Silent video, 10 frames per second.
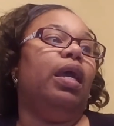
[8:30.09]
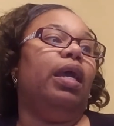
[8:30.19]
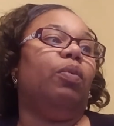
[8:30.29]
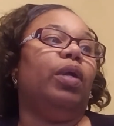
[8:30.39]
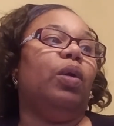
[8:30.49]

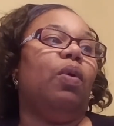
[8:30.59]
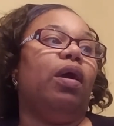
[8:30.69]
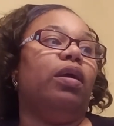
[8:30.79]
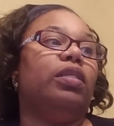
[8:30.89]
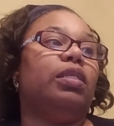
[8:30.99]
It
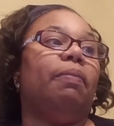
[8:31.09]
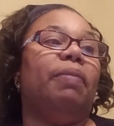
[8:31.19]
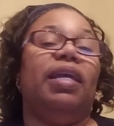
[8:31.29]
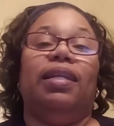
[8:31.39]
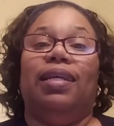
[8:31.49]
requires
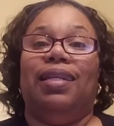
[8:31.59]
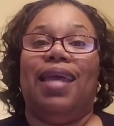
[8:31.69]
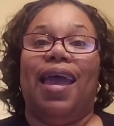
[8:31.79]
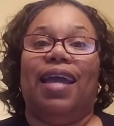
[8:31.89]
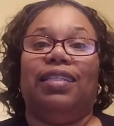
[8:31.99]
being an
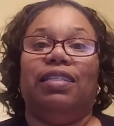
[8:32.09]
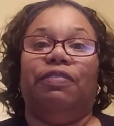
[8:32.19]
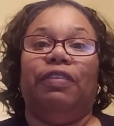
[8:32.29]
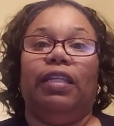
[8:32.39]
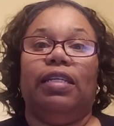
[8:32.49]

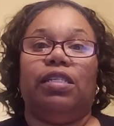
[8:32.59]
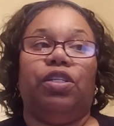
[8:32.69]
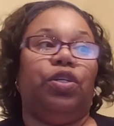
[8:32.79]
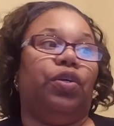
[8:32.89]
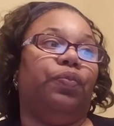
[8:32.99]
active
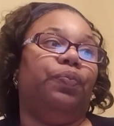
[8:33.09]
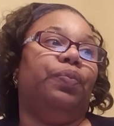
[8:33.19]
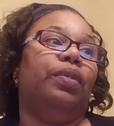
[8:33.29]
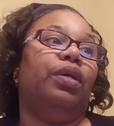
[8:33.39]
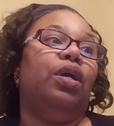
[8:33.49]
listener,
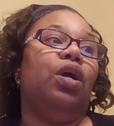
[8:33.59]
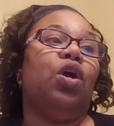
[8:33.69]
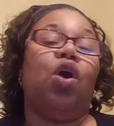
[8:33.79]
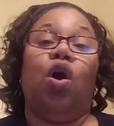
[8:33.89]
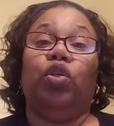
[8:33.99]

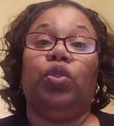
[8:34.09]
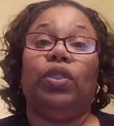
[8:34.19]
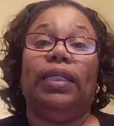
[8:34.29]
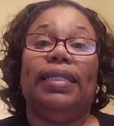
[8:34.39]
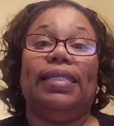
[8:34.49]

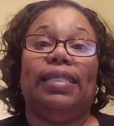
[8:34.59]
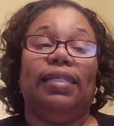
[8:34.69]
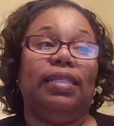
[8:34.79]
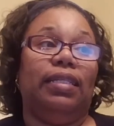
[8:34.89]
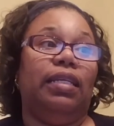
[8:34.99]
culturally
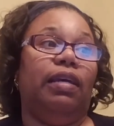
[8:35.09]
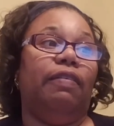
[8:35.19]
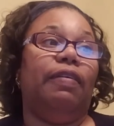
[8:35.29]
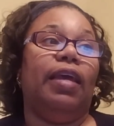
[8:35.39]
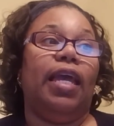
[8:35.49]

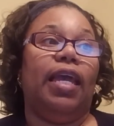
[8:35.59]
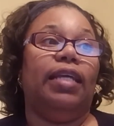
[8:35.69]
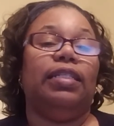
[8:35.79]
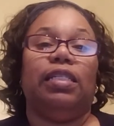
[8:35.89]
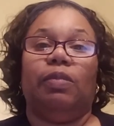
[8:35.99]
sensitive,
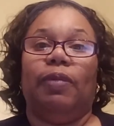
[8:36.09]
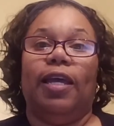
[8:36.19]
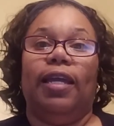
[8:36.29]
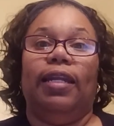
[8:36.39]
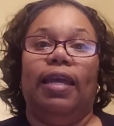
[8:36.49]
and
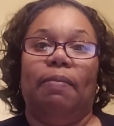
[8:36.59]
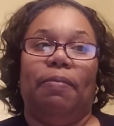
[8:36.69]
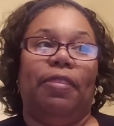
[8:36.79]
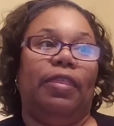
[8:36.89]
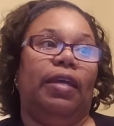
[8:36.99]
displaying
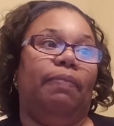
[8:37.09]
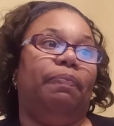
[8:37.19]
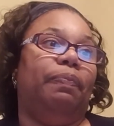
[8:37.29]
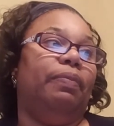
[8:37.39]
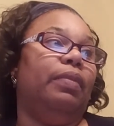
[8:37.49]
empathy
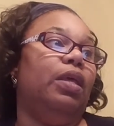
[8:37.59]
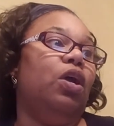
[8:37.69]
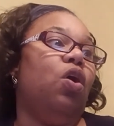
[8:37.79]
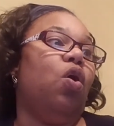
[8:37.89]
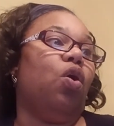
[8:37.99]

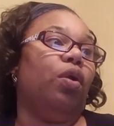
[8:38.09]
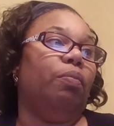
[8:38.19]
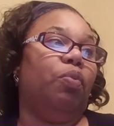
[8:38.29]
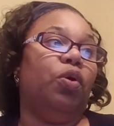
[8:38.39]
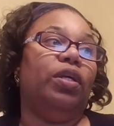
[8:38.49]
are
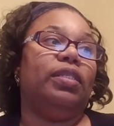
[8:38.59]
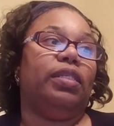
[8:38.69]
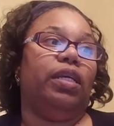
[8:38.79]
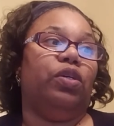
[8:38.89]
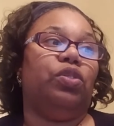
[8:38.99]
important
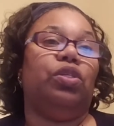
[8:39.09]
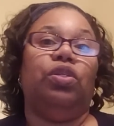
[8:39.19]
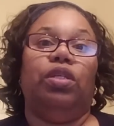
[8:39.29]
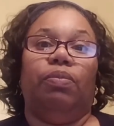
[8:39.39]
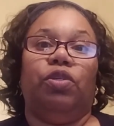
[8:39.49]
skills to
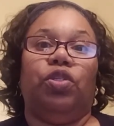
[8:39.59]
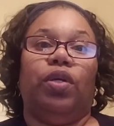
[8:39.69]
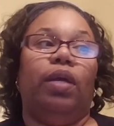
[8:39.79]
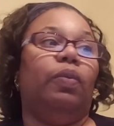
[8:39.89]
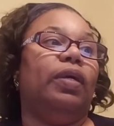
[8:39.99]

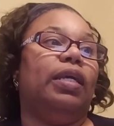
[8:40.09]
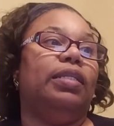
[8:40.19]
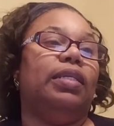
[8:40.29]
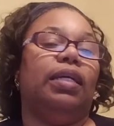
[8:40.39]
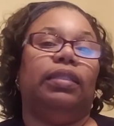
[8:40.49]
demonstrate when
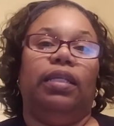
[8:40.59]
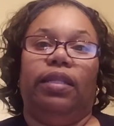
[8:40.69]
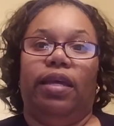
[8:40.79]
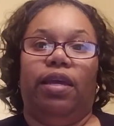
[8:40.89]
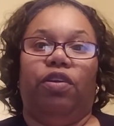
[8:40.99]
conducting
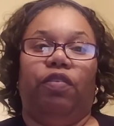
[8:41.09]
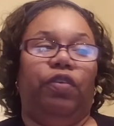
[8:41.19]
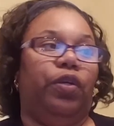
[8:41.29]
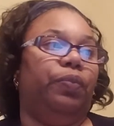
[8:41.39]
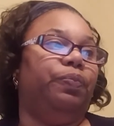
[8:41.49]
the interview.